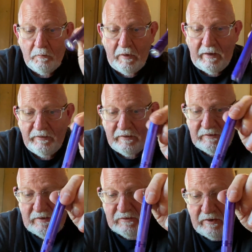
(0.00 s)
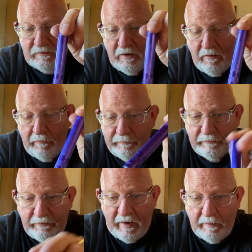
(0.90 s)
but I think these things here are
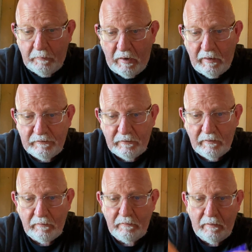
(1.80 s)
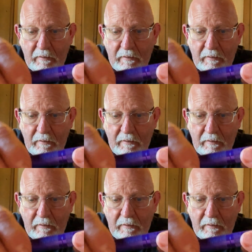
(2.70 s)
$5 or